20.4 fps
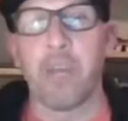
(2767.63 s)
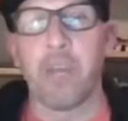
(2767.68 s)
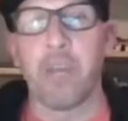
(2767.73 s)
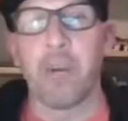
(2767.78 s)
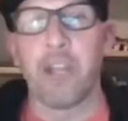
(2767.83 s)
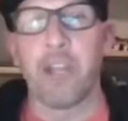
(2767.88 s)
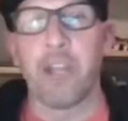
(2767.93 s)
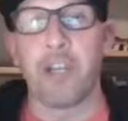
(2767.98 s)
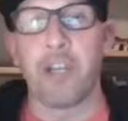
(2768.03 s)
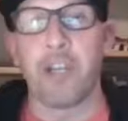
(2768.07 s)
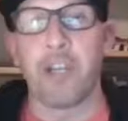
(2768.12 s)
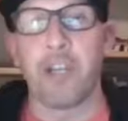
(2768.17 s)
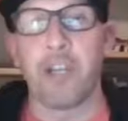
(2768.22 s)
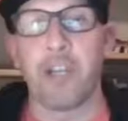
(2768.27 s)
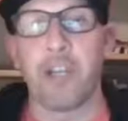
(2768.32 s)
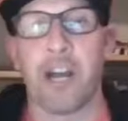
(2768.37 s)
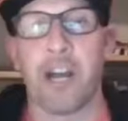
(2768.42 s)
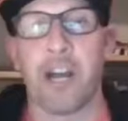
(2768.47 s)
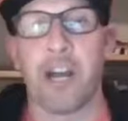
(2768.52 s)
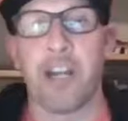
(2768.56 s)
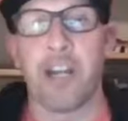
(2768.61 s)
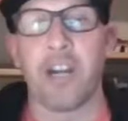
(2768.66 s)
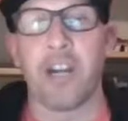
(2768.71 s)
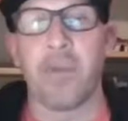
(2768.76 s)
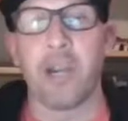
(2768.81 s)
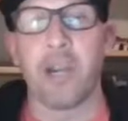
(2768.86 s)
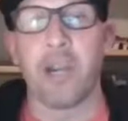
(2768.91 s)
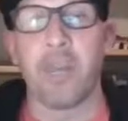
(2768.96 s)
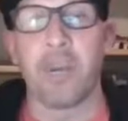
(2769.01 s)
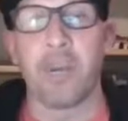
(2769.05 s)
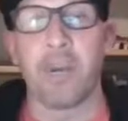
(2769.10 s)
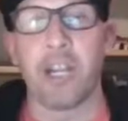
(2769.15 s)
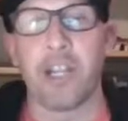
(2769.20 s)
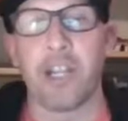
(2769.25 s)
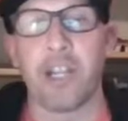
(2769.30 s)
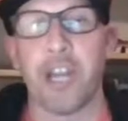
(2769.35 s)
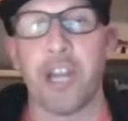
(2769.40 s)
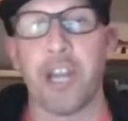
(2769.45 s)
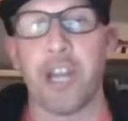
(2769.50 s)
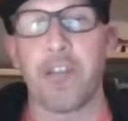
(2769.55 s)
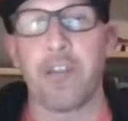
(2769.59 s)
appreciate you being on here, and we
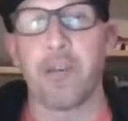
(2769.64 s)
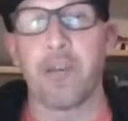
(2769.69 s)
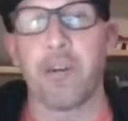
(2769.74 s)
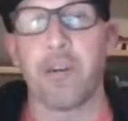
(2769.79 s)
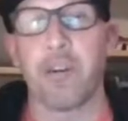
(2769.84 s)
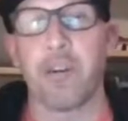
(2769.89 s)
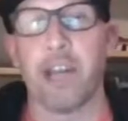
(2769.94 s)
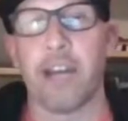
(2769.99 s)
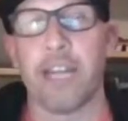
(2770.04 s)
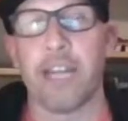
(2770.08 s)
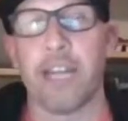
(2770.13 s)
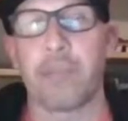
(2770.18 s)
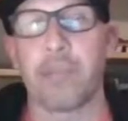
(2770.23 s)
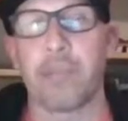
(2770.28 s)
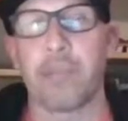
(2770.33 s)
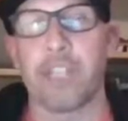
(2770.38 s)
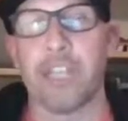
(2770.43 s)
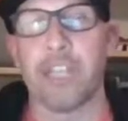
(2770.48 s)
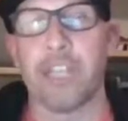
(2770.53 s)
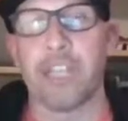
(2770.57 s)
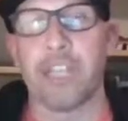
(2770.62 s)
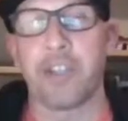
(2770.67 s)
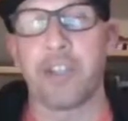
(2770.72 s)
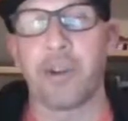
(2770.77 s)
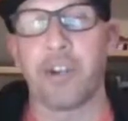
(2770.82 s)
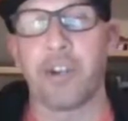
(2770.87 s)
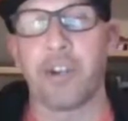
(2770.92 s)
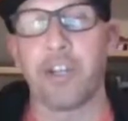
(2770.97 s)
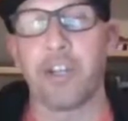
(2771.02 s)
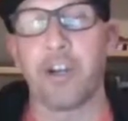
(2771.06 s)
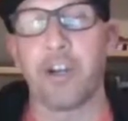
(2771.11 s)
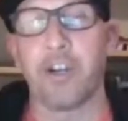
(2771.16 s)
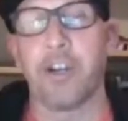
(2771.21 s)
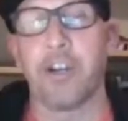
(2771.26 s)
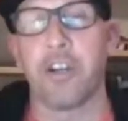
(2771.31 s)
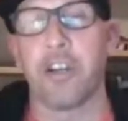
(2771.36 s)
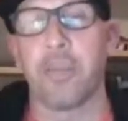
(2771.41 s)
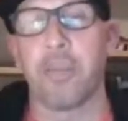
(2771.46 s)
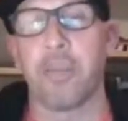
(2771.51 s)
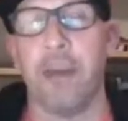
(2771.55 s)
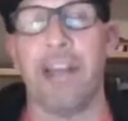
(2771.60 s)
appreciate your expertise or your
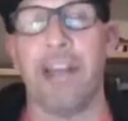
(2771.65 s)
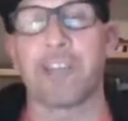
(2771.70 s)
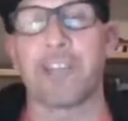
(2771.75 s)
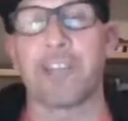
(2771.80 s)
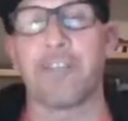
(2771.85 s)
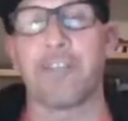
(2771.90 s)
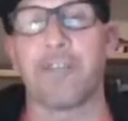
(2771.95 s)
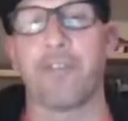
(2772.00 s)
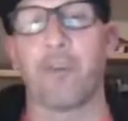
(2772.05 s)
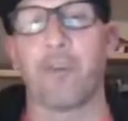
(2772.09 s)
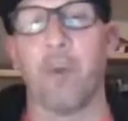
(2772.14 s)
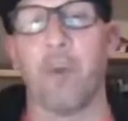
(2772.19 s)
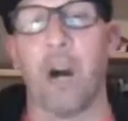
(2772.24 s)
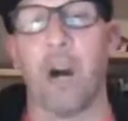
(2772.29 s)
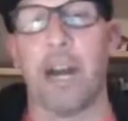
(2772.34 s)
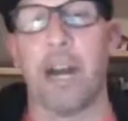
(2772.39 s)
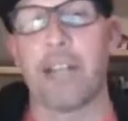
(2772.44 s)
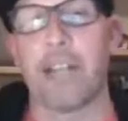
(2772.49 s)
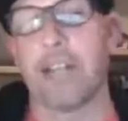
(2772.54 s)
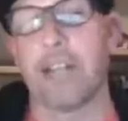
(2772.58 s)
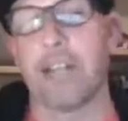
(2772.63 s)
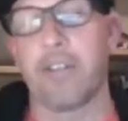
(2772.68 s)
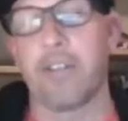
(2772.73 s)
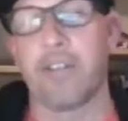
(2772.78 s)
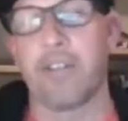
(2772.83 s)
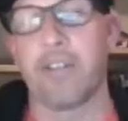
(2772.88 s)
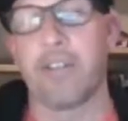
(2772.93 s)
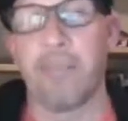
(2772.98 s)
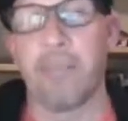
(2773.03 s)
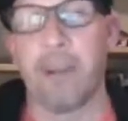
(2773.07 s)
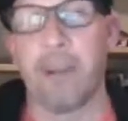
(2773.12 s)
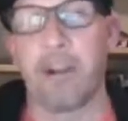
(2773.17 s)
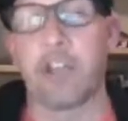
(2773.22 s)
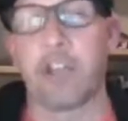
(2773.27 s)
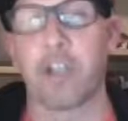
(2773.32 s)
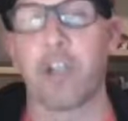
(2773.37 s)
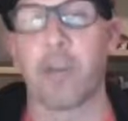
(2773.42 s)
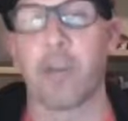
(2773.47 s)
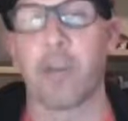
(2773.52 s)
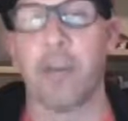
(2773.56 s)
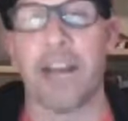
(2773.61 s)
passion for wine that
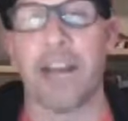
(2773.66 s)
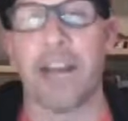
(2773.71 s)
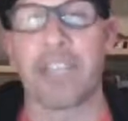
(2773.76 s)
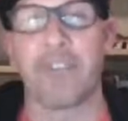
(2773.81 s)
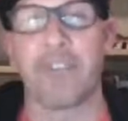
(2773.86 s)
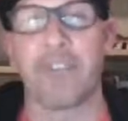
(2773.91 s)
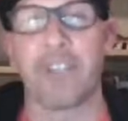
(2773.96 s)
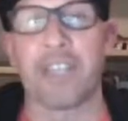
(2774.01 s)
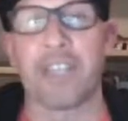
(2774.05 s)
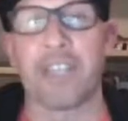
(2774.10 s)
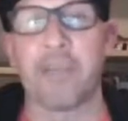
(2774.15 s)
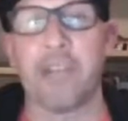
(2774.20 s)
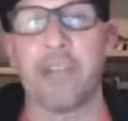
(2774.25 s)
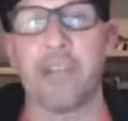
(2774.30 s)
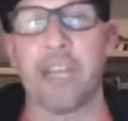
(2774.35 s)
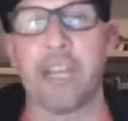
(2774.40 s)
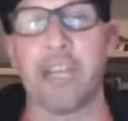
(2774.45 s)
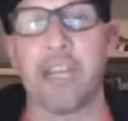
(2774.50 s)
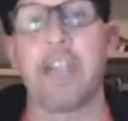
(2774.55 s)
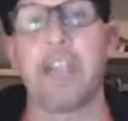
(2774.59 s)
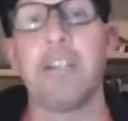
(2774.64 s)
mirrors our passion for CBD.